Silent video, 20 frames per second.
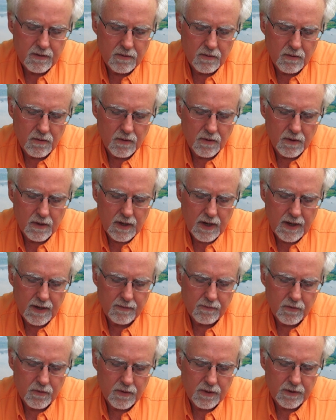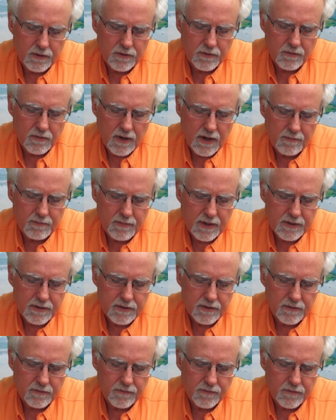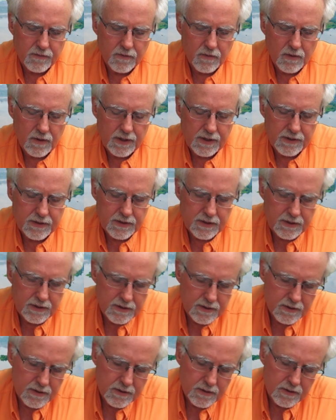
or I'm going to drive myself crazy